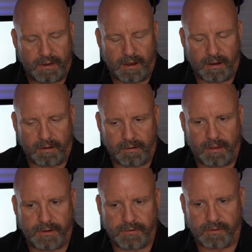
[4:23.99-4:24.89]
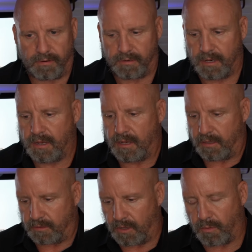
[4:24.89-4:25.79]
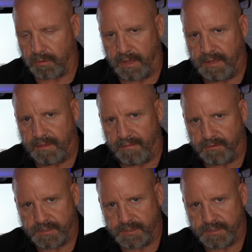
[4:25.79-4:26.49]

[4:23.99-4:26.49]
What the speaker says: are under lower light levels.